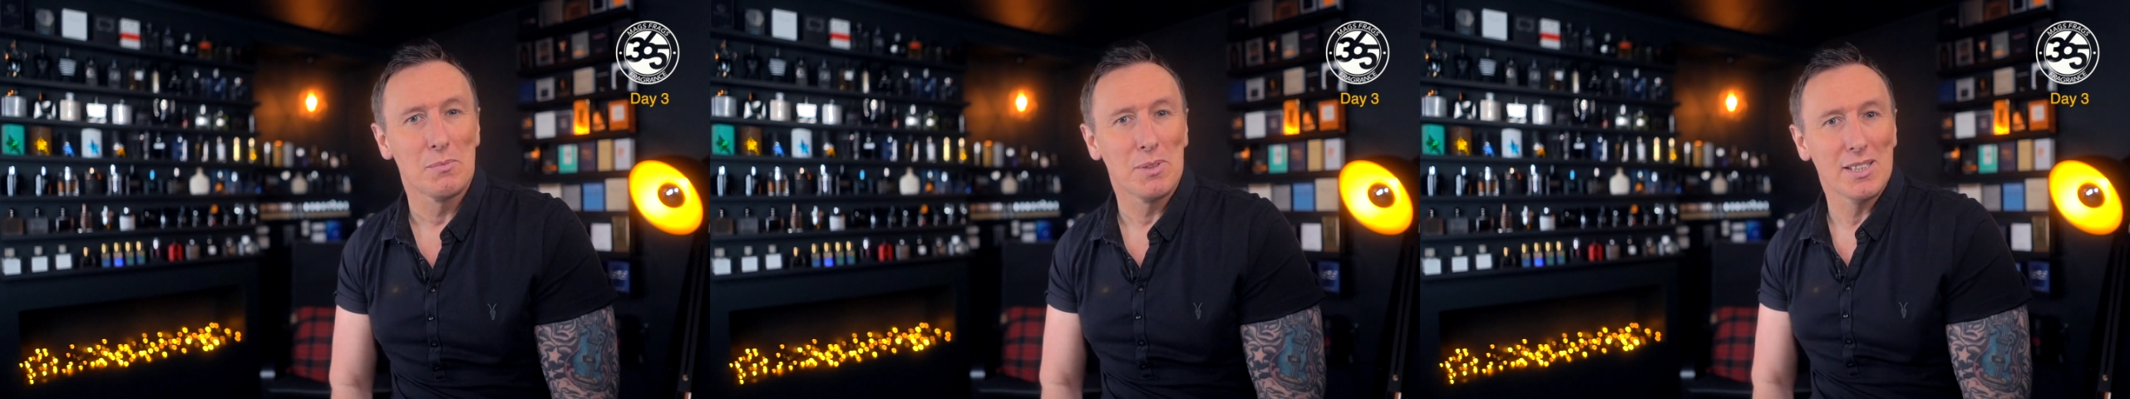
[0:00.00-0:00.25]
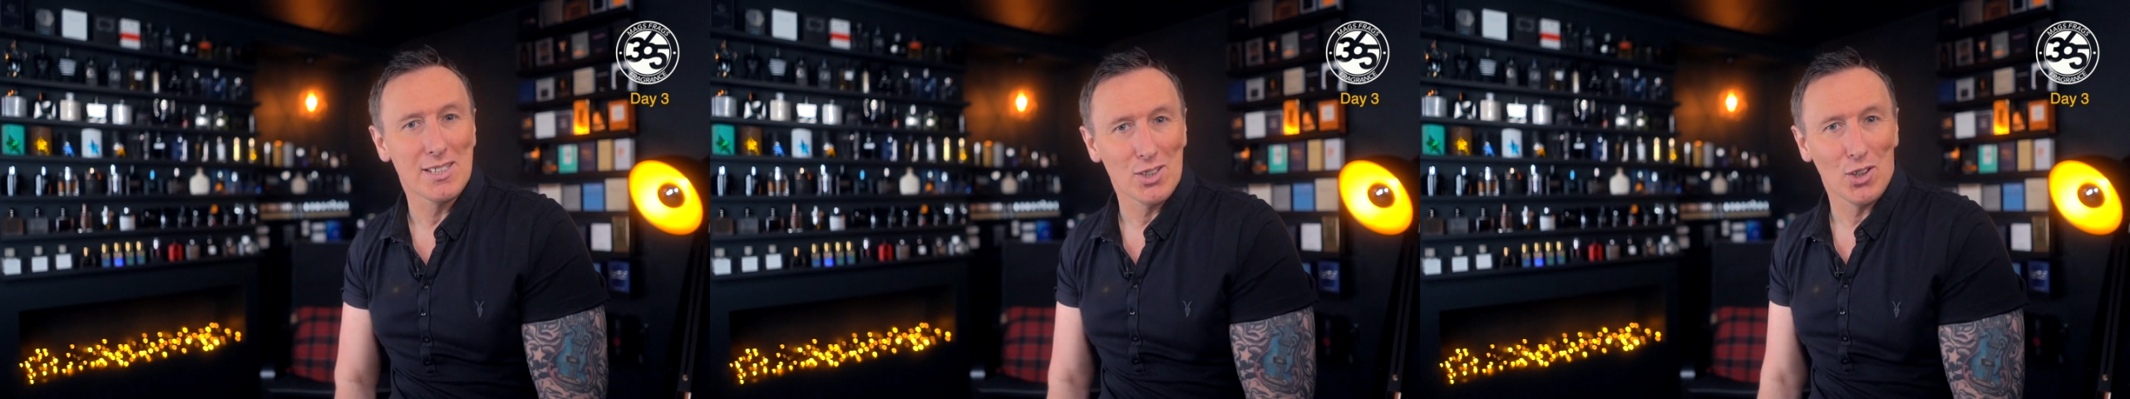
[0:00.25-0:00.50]

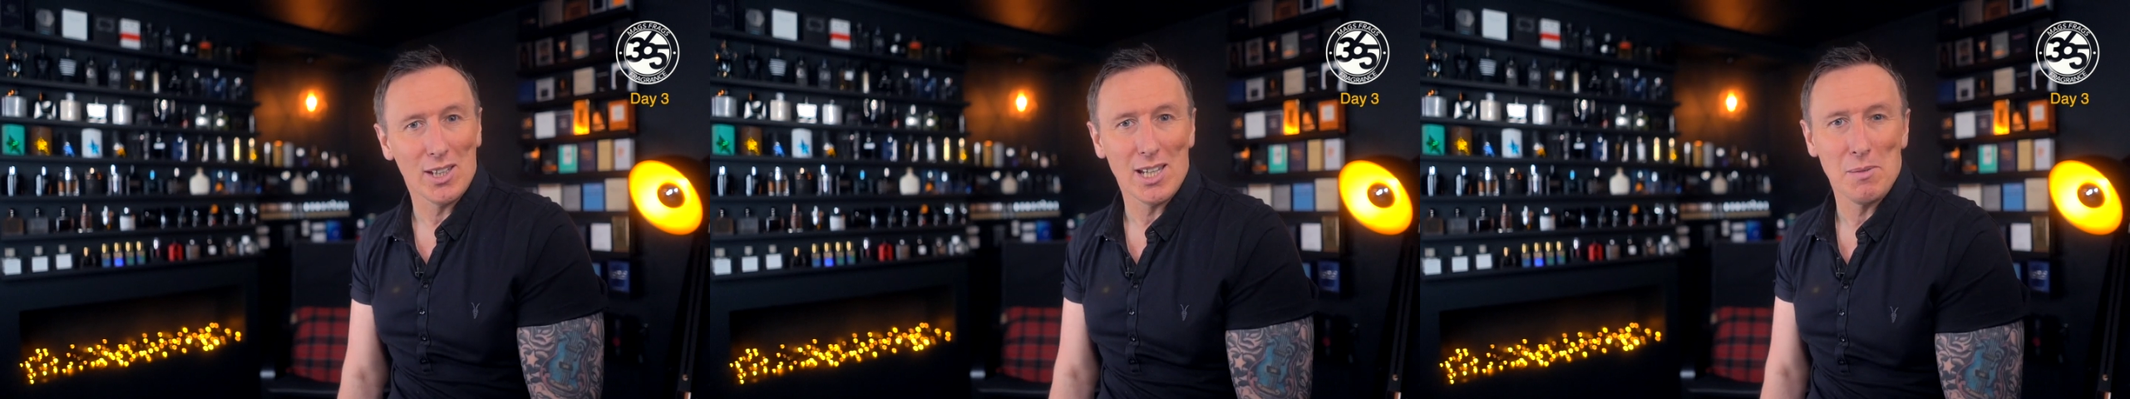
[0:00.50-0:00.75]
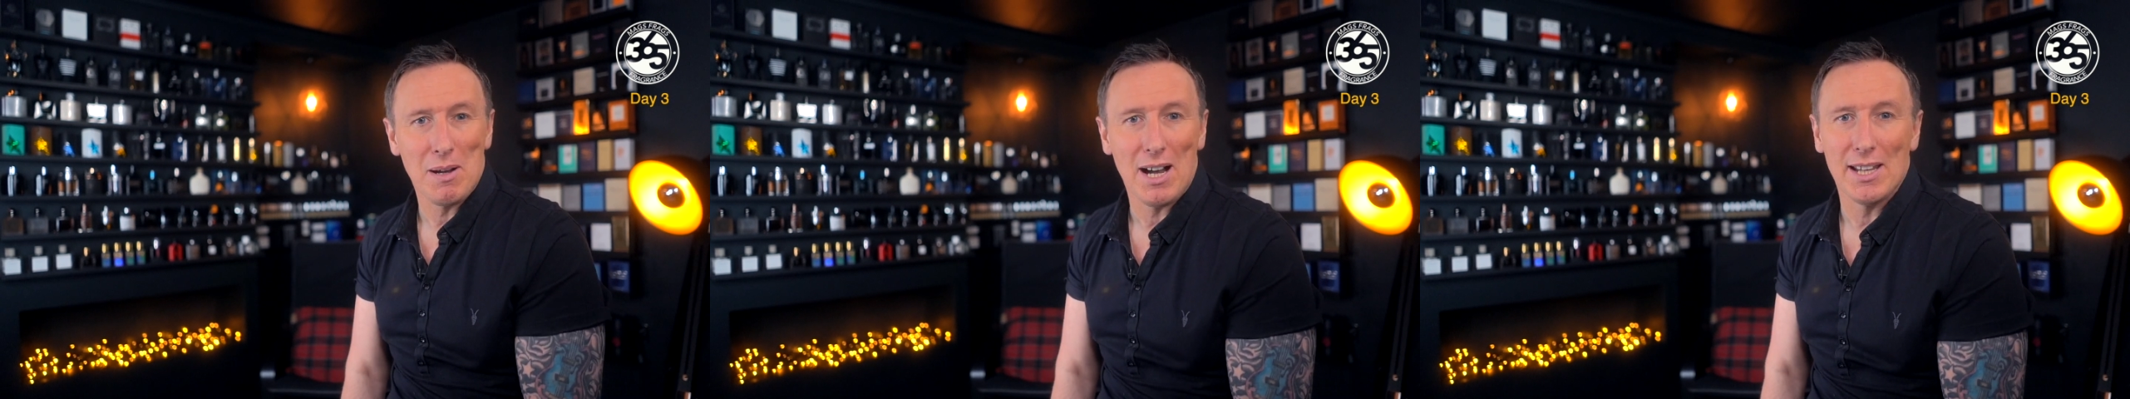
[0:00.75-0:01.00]
be
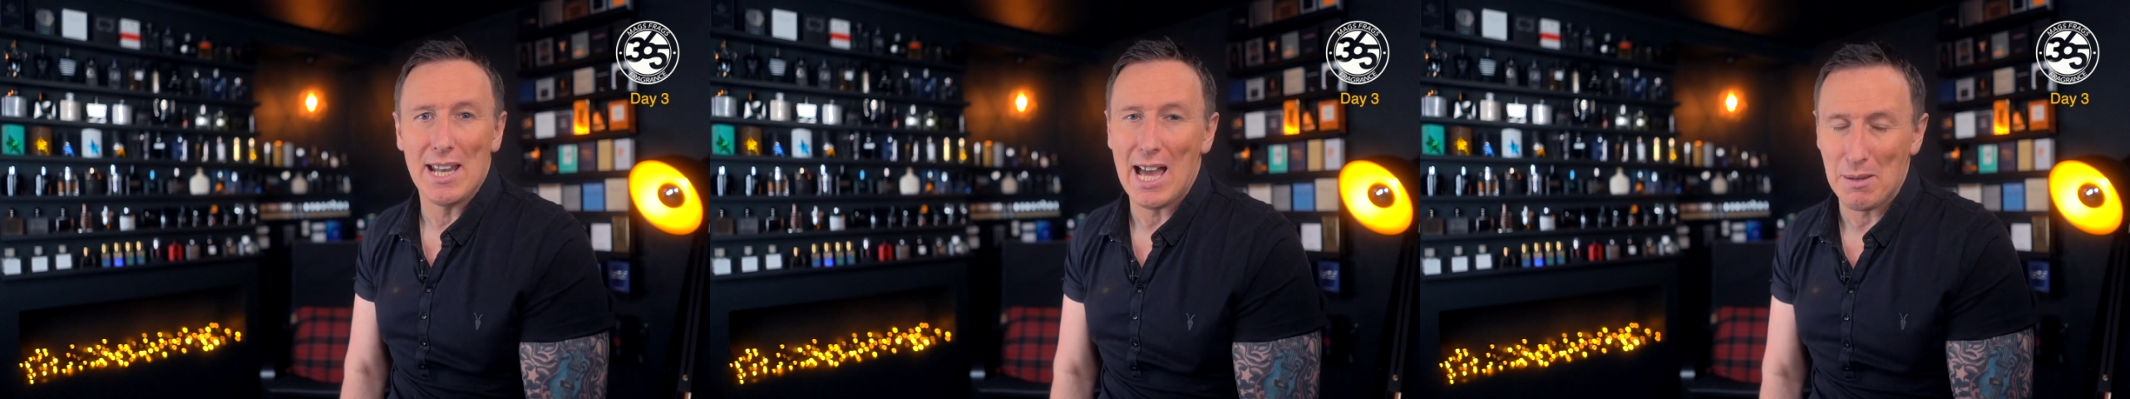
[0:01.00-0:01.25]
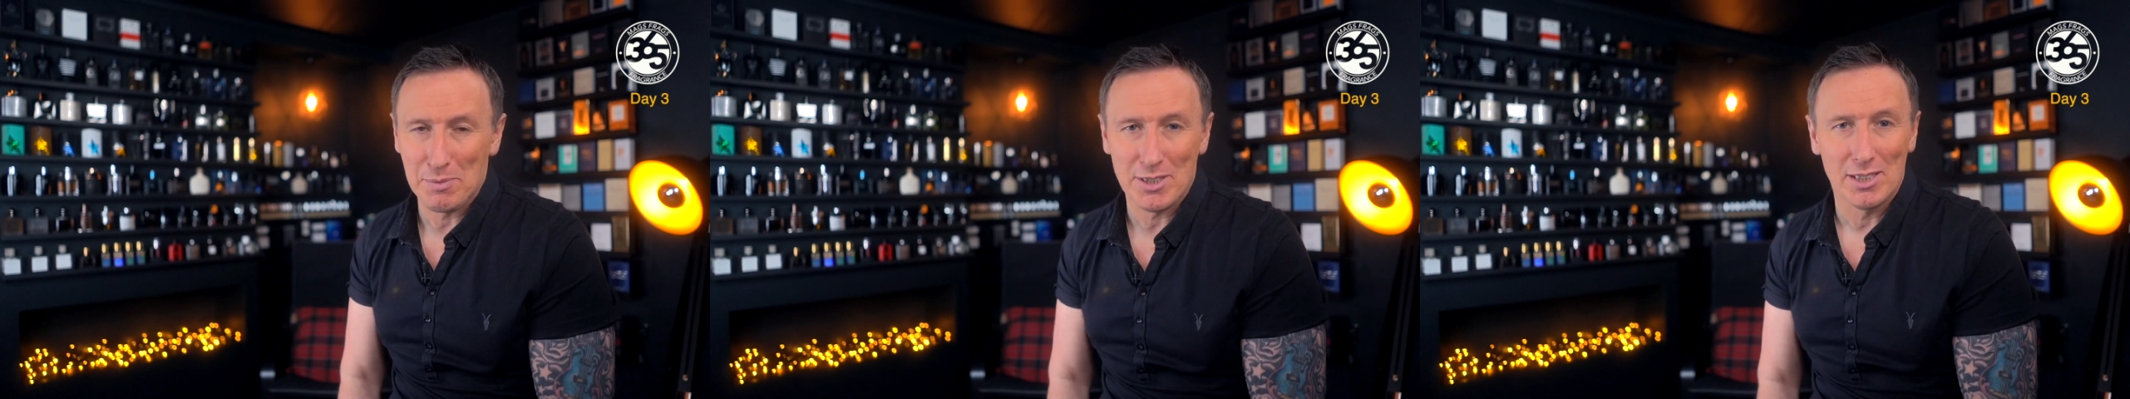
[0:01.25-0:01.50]
talking about an
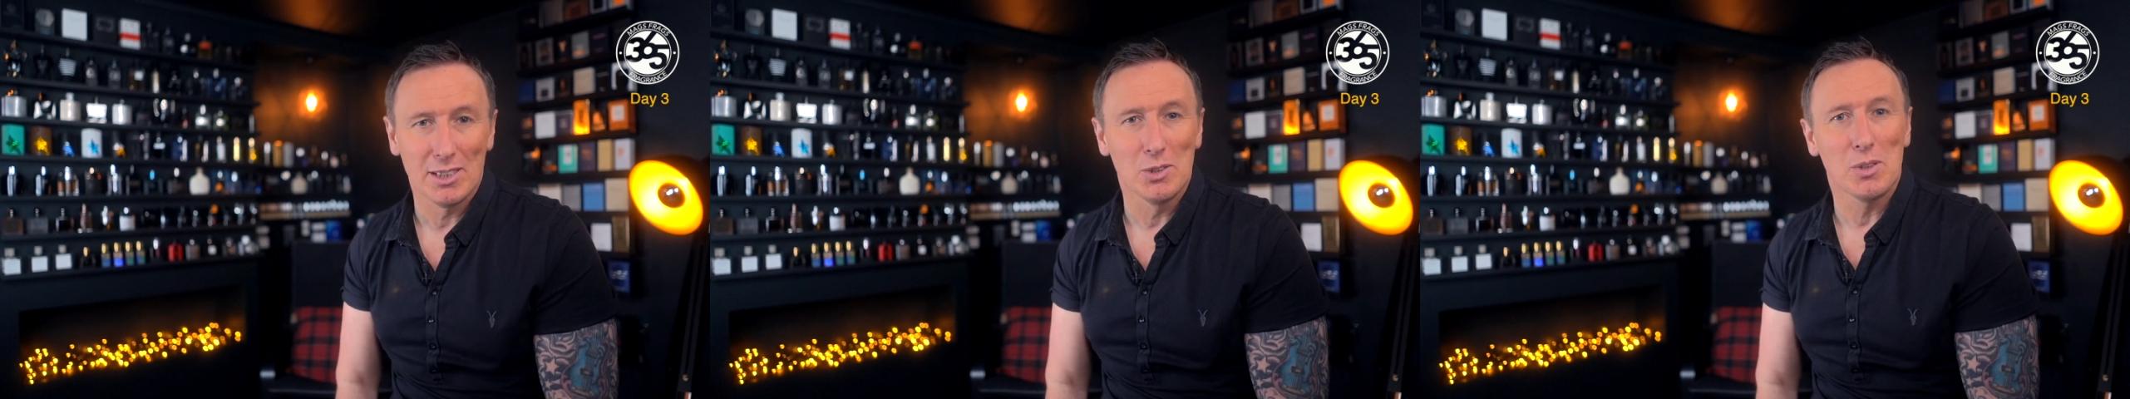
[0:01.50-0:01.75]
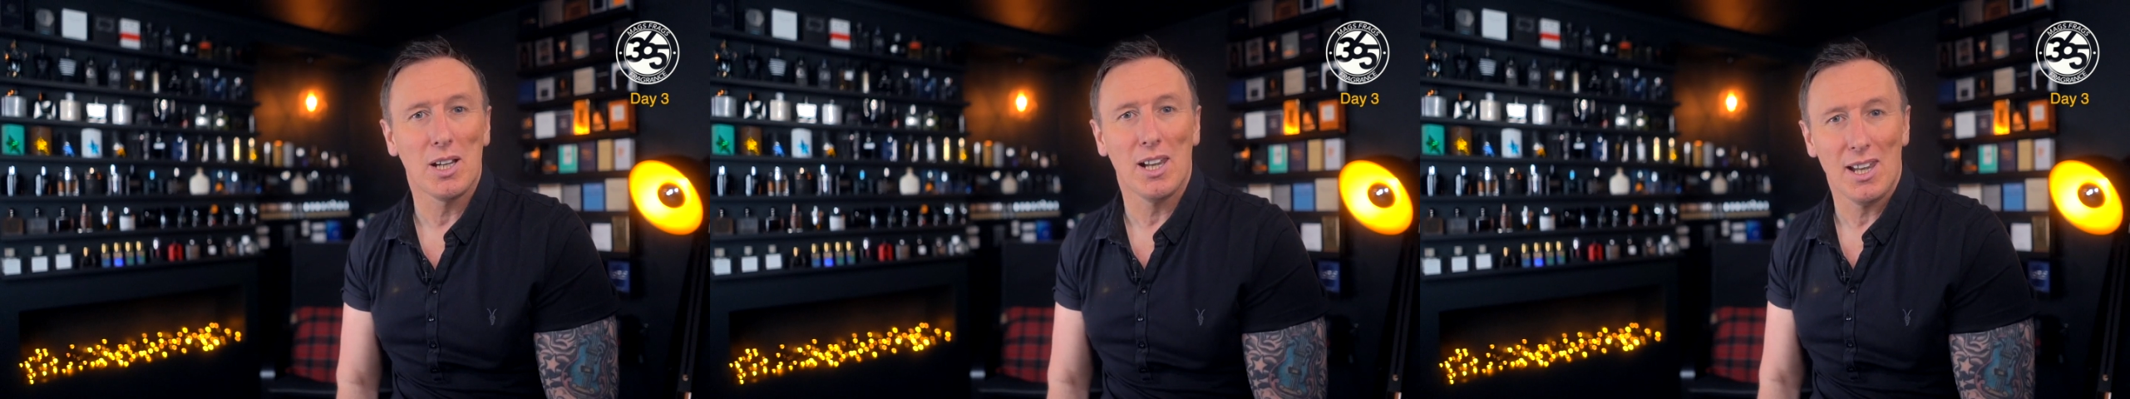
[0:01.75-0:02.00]
absolute